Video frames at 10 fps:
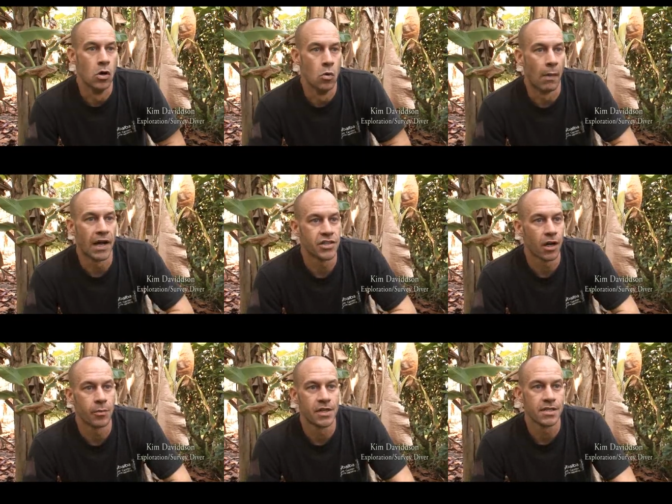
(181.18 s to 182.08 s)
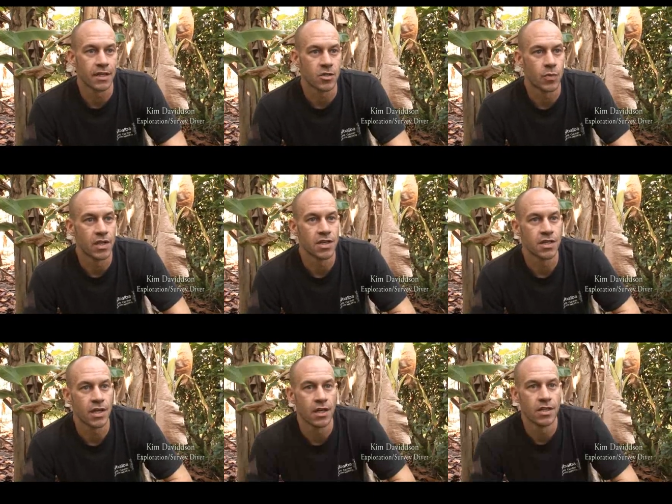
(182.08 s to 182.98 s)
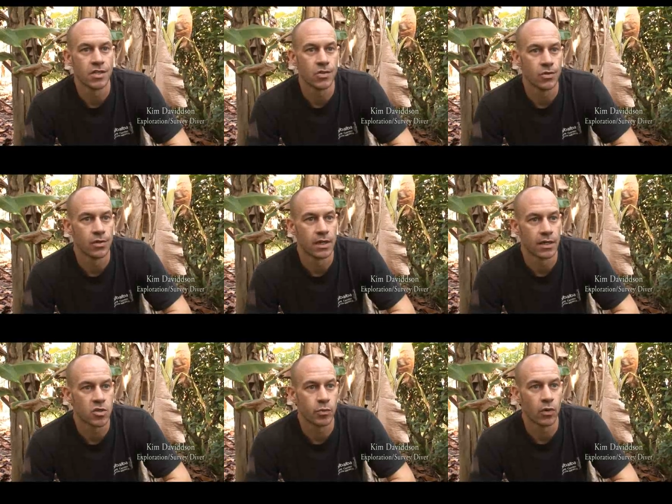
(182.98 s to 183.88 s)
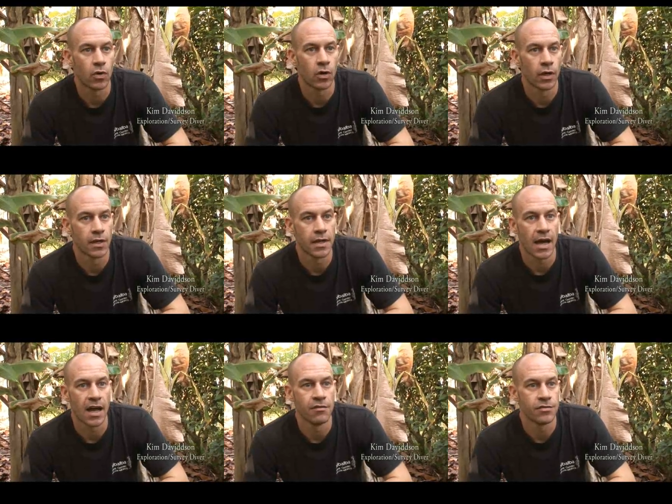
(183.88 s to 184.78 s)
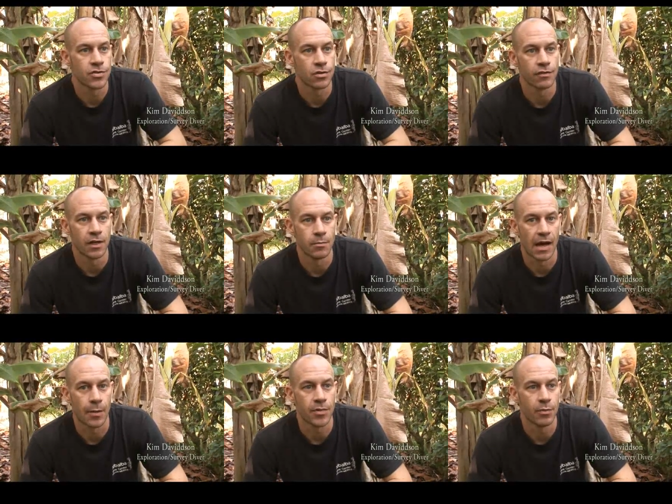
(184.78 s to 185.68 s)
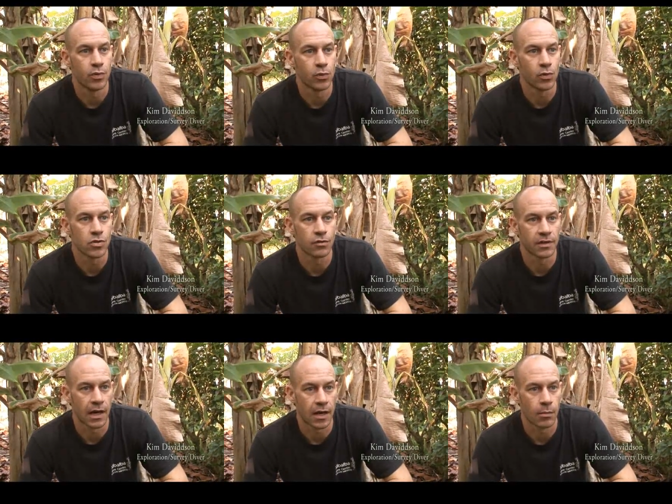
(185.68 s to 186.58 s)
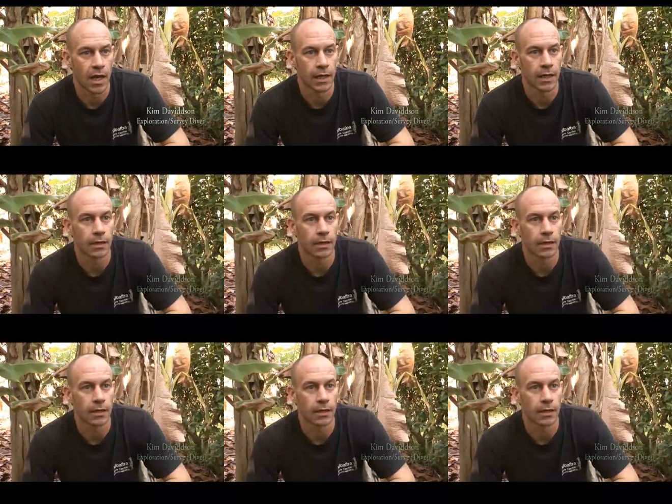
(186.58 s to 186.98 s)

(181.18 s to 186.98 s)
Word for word: My job on this expedition is to explore and dive, survey and map the pools of Cara Blanca.